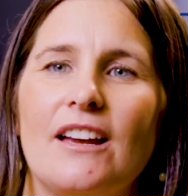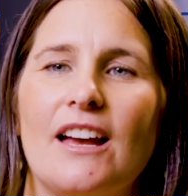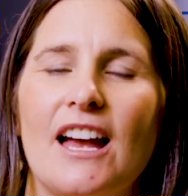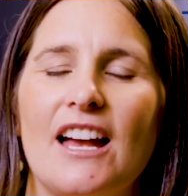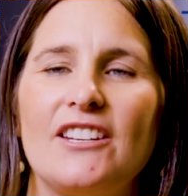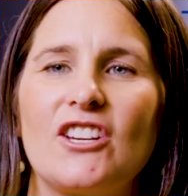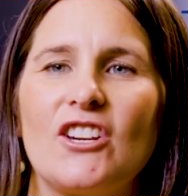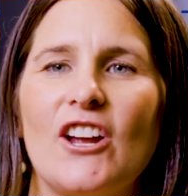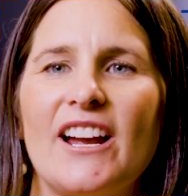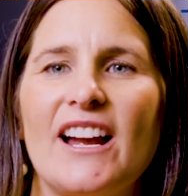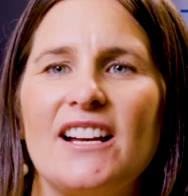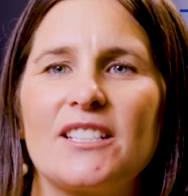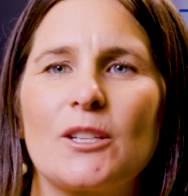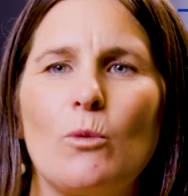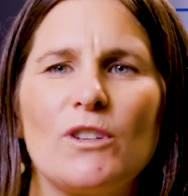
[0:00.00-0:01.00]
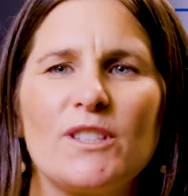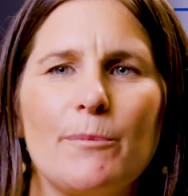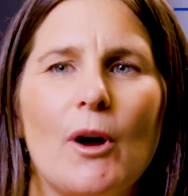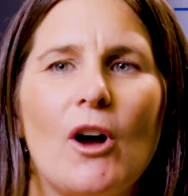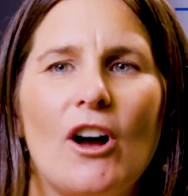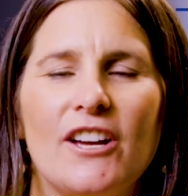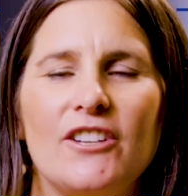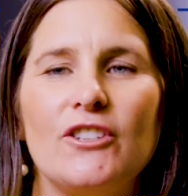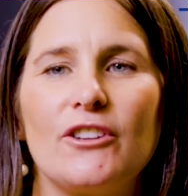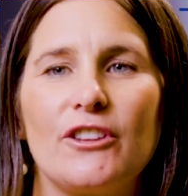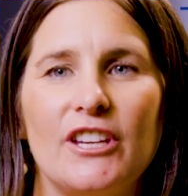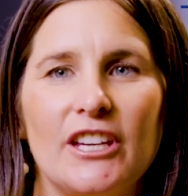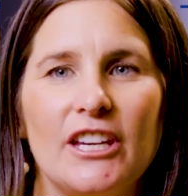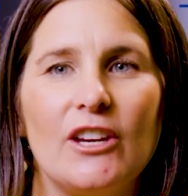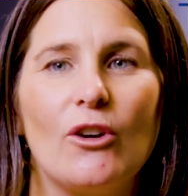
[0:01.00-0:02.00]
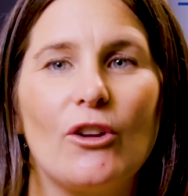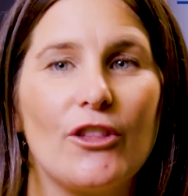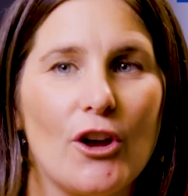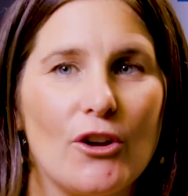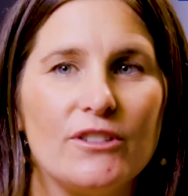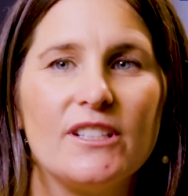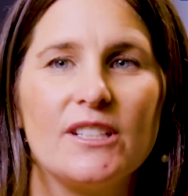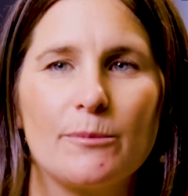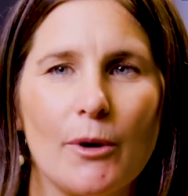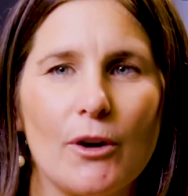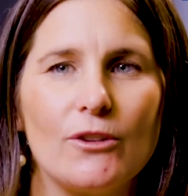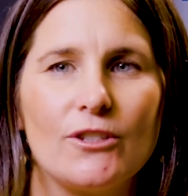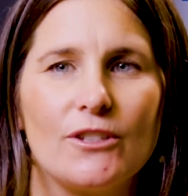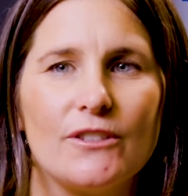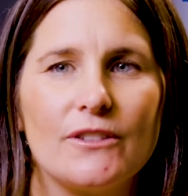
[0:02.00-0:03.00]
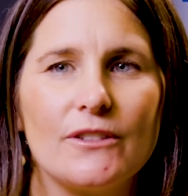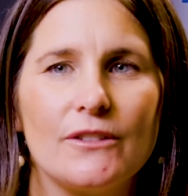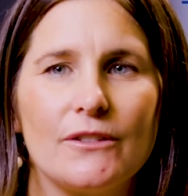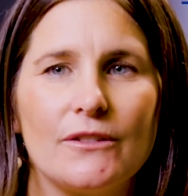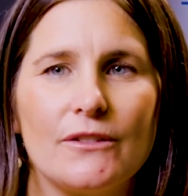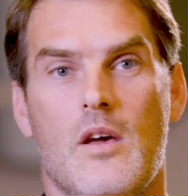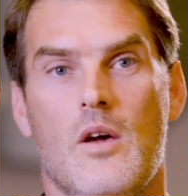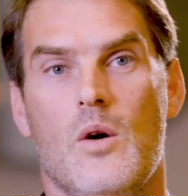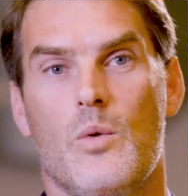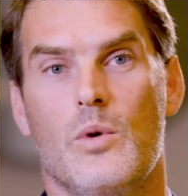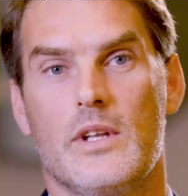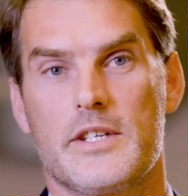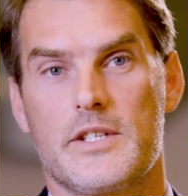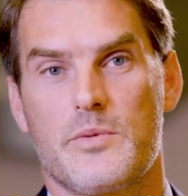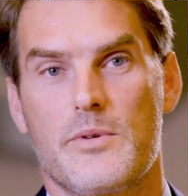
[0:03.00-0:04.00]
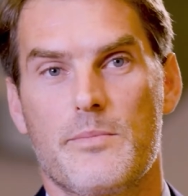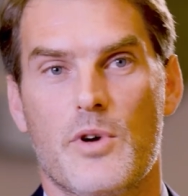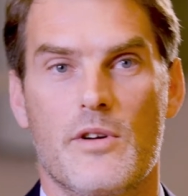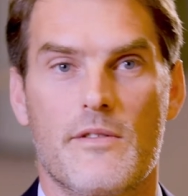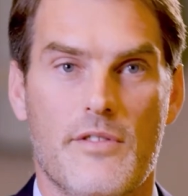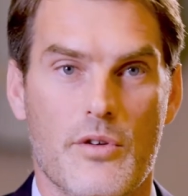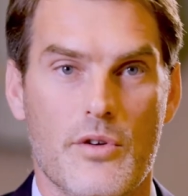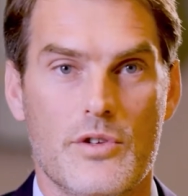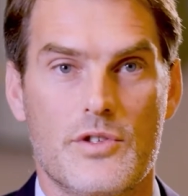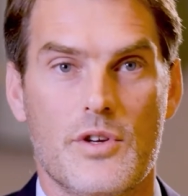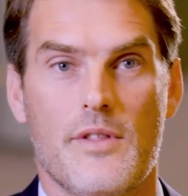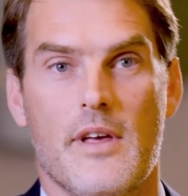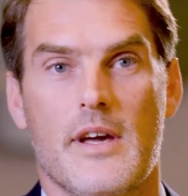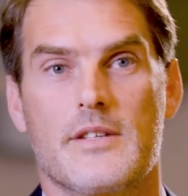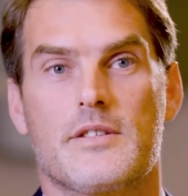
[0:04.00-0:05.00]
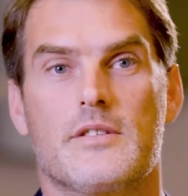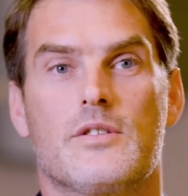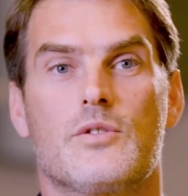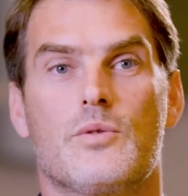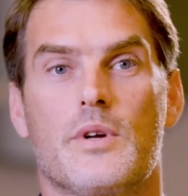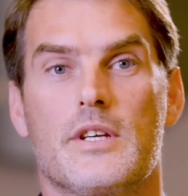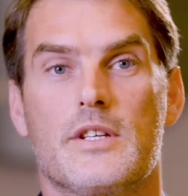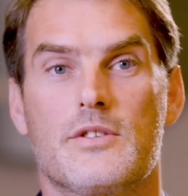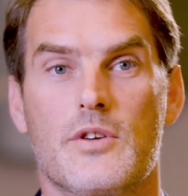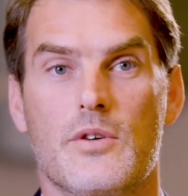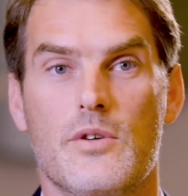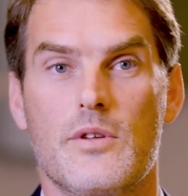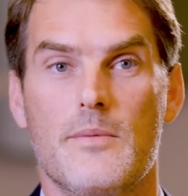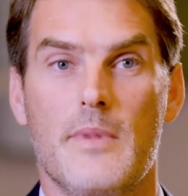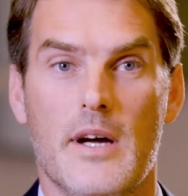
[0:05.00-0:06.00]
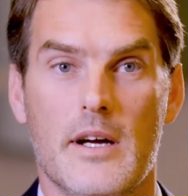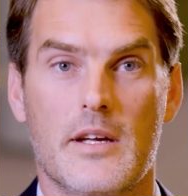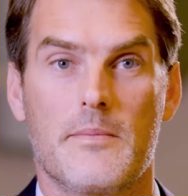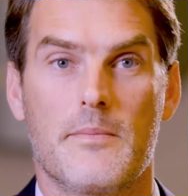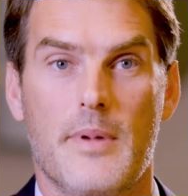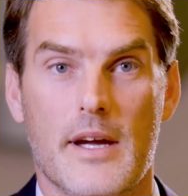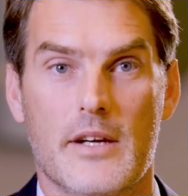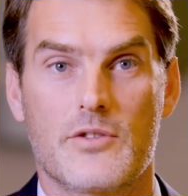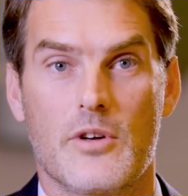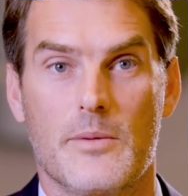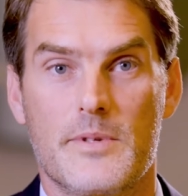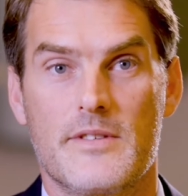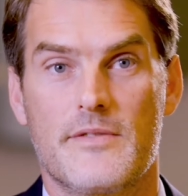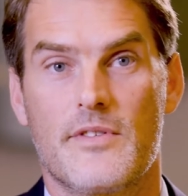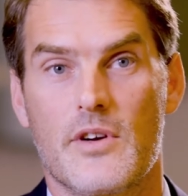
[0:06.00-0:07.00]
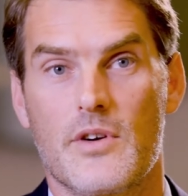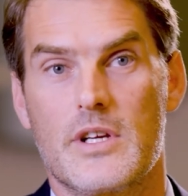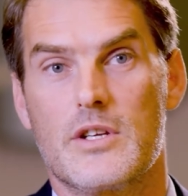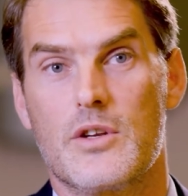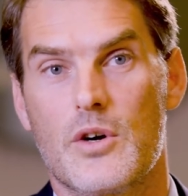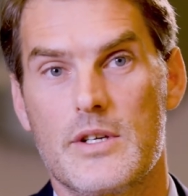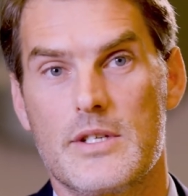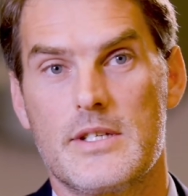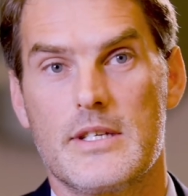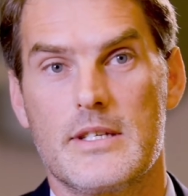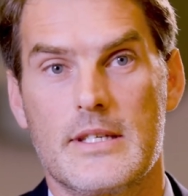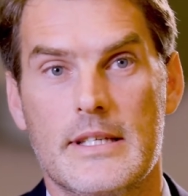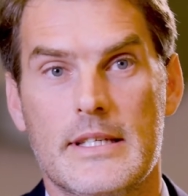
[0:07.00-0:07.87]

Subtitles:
And can I ask, what's behind your thinking on those exposures? Well, as we move through 2022, the market backdrop is very noisy.